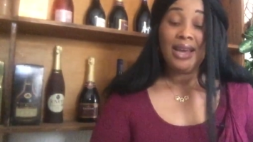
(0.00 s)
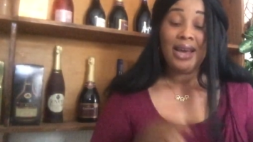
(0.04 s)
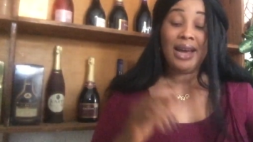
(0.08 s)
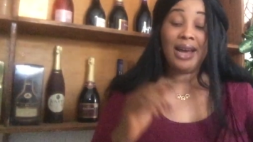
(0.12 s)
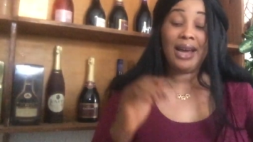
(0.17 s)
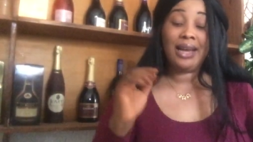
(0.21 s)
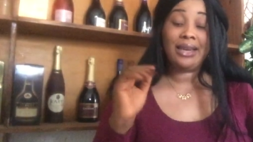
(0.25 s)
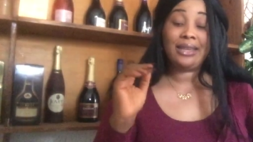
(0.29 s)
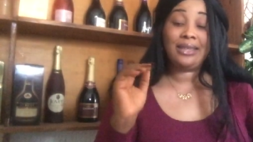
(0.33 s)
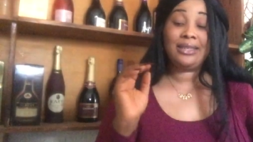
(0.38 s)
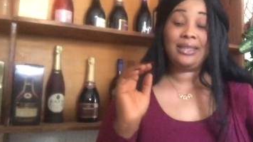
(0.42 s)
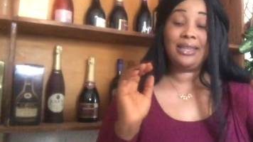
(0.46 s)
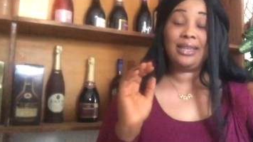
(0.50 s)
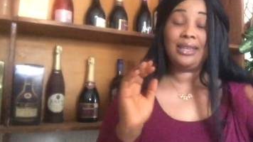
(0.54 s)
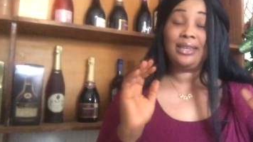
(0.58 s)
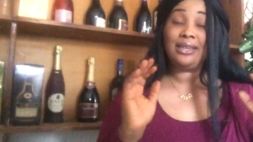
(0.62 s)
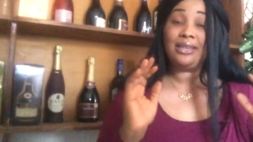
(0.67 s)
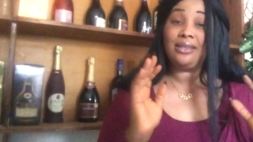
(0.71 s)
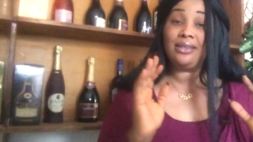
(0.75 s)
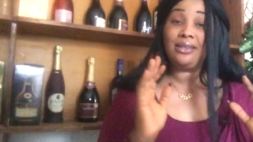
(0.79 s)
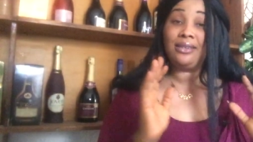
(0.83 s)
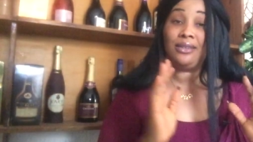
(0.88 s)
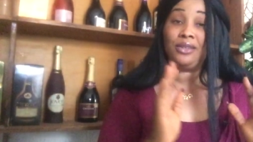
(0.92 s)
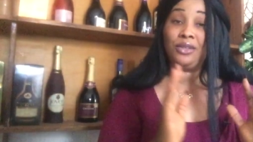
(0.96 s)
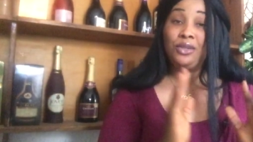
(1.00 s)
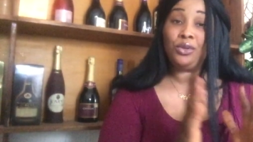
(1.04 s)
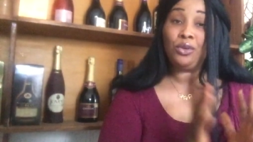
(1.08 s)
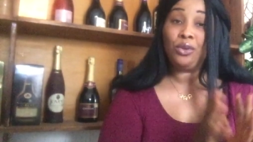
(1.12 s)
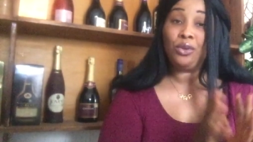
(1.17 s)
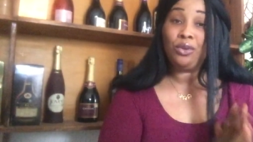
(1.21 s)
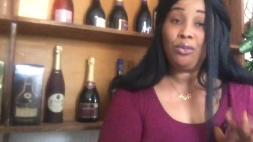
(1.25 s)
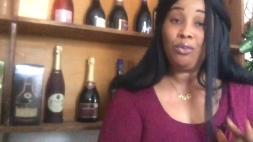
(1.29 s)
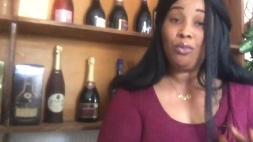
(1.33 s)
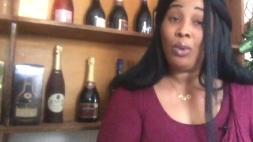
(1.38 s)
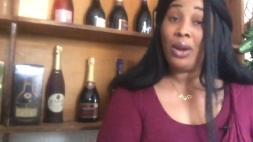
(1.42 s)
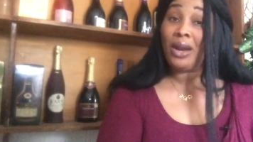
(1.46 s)
and
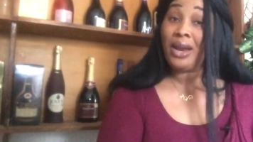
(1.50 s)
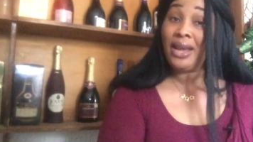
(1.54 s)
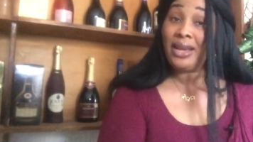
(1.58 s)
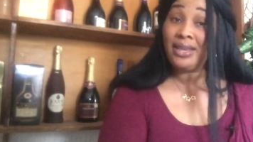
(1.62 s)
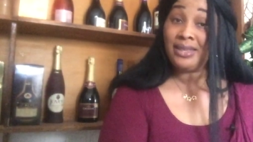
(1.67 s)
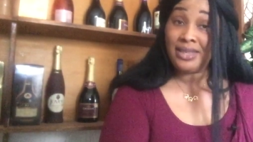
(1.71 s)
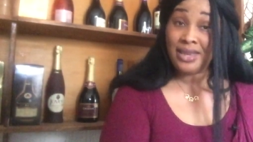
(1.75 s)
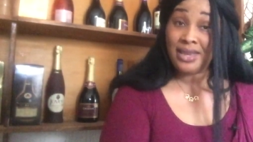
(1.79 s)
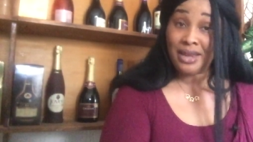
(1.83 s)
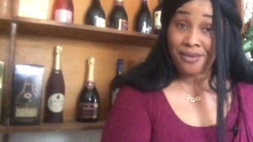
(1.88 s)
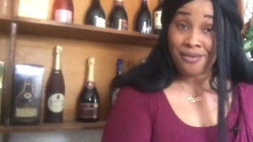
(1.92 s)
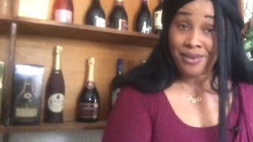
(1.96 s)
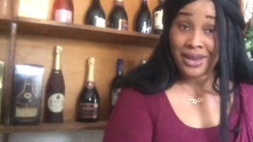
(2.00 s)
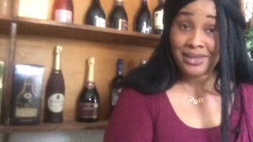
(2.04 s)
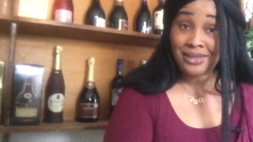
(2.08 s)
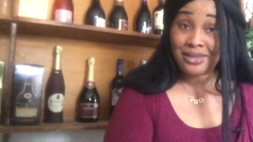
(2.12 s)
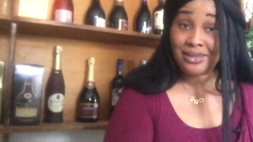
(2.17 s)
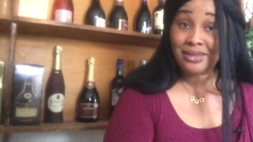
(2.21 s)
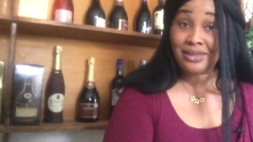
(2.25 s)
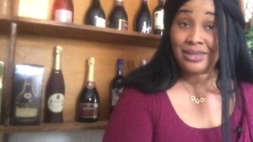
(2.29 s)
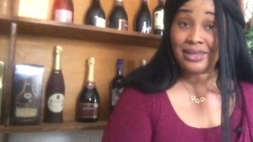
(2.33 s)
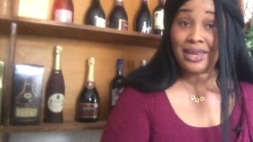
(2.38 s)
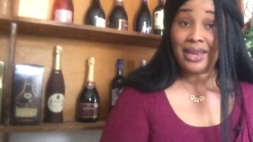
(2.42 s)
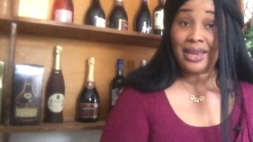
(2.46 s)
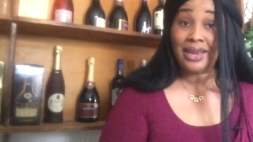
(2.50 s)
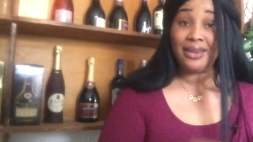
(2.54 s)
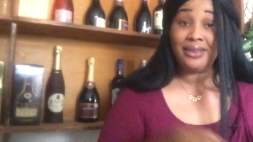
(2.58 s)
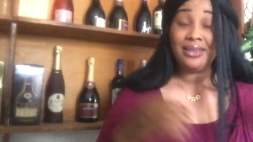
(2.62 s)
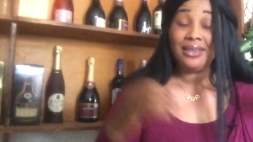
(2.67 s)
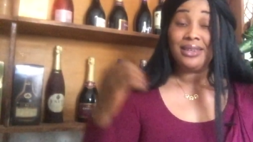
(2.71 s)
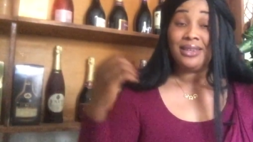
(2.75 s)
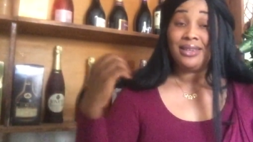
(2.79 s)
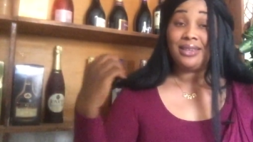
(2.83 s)
whether it's their rising sign,